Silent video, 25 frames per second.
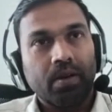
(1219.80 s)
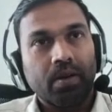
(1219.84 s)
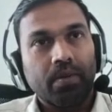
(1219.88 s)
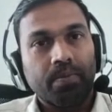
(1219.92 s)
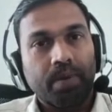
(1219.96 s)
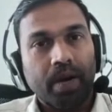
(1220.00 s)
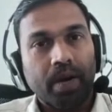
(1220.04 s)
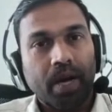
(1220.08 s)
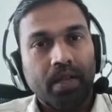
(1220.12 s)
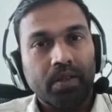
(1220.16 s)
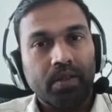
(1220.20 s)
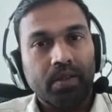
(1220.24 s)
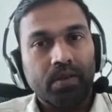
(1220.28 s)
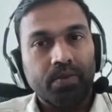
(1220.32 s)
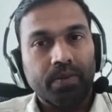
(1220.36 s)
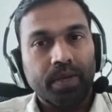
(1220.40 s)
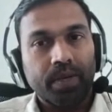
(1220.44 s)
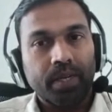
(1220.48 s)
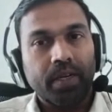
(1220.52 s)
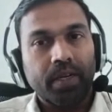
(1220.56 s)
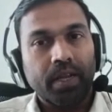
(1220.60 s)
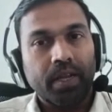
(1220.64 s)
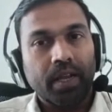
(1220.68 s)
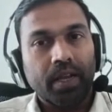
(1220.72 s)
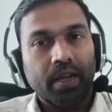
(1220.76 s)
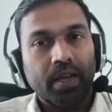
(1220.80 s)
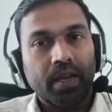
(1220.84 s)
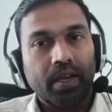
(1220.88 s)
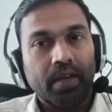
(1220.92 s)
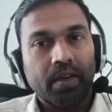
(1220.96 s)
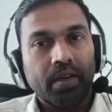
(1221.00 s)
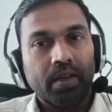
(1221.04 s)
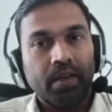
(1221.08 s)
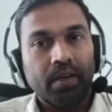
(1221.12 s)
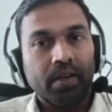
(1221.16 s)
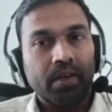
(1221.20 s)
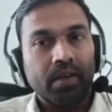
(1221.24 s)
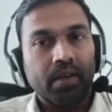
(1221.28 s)
path to be
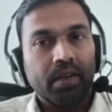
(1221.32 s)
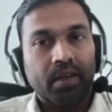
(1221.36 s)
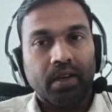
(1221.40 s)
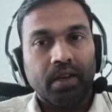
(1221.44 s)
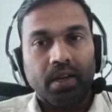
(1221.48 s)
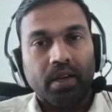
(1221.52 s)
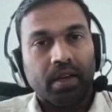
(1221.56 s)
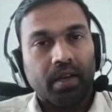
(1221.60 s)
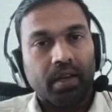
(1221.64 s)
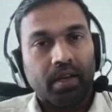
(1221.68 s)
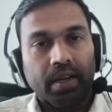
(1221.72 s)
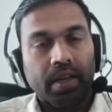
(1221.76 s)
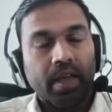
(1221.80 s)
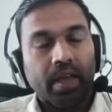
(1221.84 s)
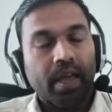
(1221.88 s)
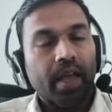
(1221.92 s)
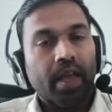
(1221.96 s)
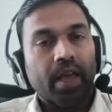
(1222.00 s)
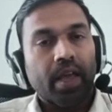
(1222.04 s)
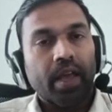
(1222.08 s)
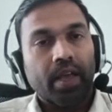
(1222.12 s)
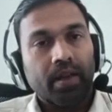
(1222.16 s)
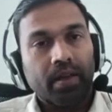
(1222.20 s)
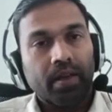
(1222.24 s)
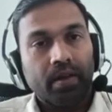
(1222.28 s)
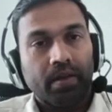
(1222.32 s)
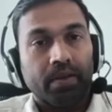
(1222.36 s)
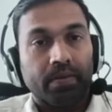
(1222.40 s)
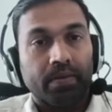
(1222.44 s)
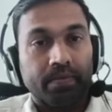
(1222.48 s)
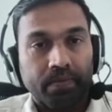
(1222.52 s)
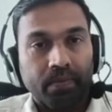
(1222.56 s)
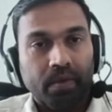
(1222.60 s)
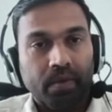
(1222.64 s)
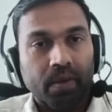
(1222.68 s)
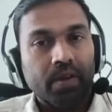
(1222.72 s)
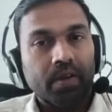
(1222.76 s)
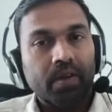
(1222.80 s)
taken. AI
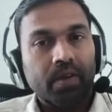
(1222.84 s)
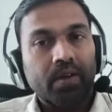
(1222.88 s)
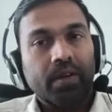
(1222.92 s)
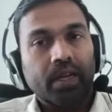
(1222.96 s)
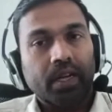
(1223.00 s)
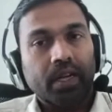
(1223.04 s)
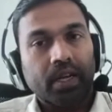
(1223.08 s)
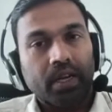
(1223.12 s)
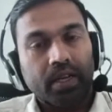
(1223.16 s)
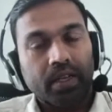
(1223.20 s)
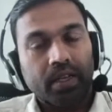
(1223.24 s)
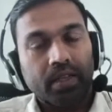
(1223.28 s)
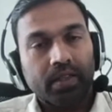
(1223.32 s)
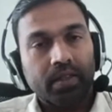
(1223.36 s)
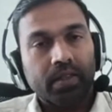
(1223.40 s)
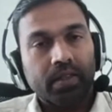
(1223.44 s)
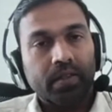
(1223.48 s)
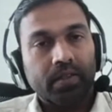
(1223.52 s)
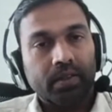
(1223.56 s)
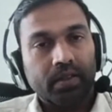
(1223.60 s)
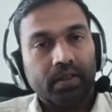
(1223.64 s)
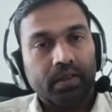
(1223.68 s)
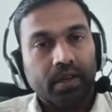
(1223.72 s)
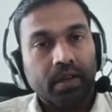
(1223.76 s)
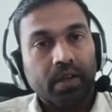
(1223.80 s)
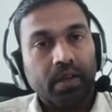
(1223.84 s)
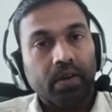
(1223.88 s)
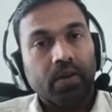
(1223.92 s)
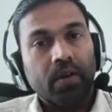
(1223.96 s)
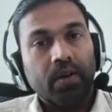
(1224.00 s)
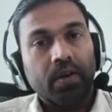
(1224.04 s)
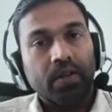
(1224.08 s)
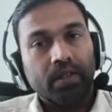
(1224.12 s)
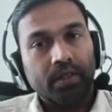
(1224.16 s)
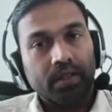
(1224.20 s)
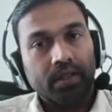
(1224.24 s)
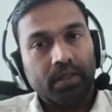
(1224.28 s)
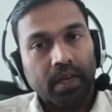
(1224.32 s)
techniques,
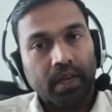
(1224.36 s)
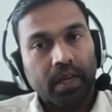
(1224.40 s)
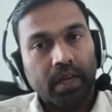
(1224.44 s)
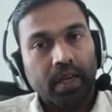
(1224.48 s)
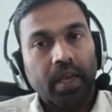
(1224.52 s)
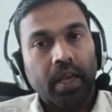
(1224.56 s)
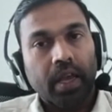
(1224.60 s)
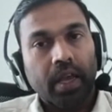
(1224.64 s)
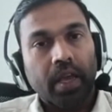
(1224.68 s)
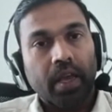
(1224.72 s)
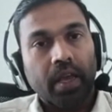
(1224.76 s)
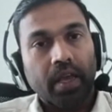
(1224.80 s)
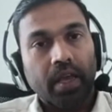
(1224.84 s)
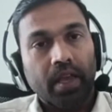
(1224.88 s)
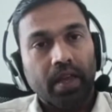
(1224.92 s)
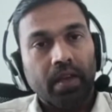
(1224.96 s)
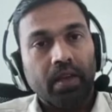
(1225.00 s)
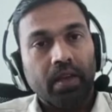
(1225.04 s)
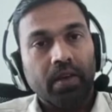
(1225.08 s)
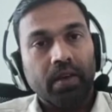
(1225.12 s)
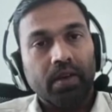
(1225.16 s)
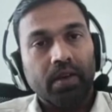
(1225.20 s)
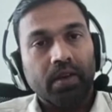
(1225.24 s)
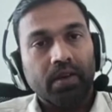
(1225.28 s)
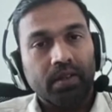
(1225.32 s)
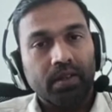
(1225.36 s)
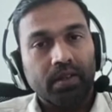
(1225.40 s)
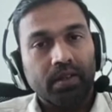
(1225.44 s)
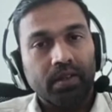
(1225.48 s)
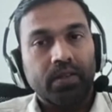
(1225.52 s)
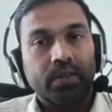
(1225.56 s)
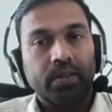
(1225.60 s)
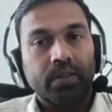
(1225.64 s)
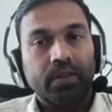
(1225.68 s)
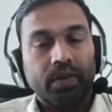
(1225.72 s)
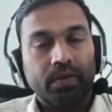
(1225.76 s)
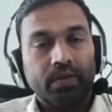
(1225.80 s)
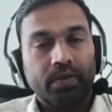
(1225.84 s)
technologies like AI
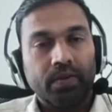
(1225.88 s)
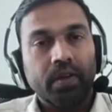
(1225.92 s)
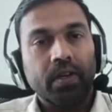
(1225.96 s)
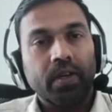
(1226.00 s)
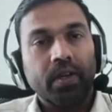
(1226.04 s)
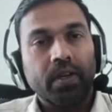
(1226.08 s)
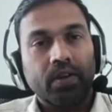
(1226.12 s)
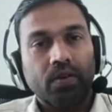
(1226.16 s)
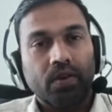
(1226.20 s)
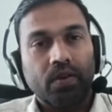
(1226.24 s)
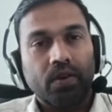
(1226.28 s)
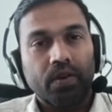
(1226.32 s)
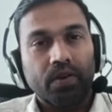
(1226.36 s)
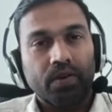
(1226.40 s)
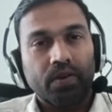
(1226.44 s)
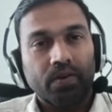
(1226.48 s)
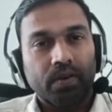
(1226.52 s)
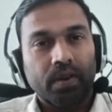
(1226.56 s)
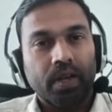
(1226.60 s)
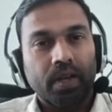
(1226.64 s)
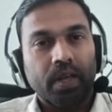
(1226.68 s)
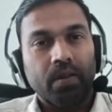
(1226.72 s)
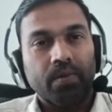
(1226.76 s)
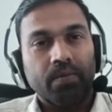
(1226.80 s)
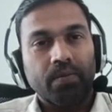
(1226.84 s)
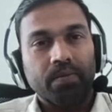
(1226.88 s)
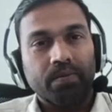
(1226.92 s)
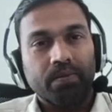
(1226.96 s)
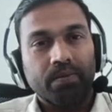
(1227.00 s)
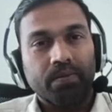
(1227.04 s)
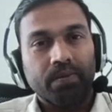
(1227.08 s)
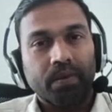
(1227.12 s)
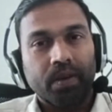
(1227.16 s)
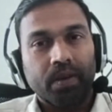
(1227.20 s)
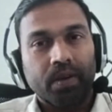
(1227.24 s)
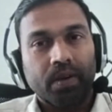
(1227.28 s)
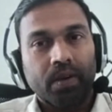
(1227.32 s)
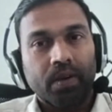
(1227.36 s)
is definitely going to help.
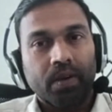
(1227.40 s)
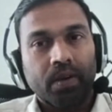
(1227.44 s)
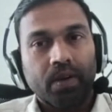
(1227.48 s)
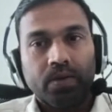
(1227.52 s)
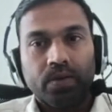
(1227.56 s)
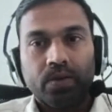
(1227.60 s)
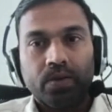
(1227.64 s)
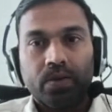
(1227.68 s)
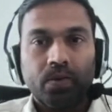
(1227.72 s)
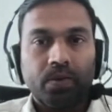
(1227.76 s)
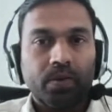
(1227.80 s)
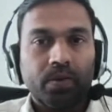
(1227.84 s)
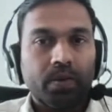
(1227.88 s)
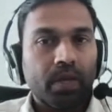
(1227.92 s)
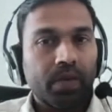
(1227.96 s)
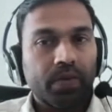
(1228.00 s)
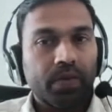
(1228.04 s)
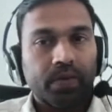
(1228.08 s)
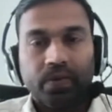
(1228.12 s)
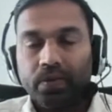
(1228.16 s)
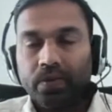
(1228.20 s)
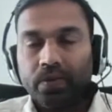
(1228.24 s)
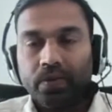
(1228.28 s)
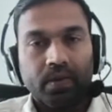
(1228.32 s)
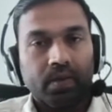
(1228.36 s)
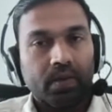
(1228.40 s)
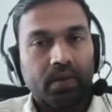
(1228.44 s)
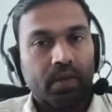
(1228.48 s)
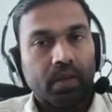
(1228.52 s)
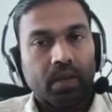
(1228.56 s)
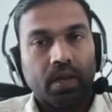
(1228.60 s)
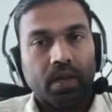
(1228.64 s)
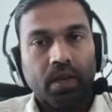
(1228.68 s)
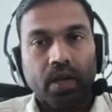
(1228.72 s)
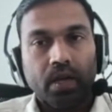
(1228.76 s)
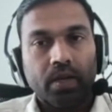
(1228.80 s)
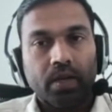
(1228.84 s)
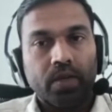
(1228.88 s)
So yes,
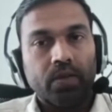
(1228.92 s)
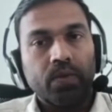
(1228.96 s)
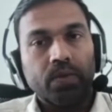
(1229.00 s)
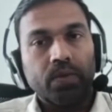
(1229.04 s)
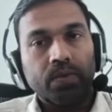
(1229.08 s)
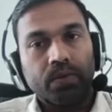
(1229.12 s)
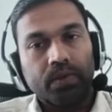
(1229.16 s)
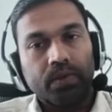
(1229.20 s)
I do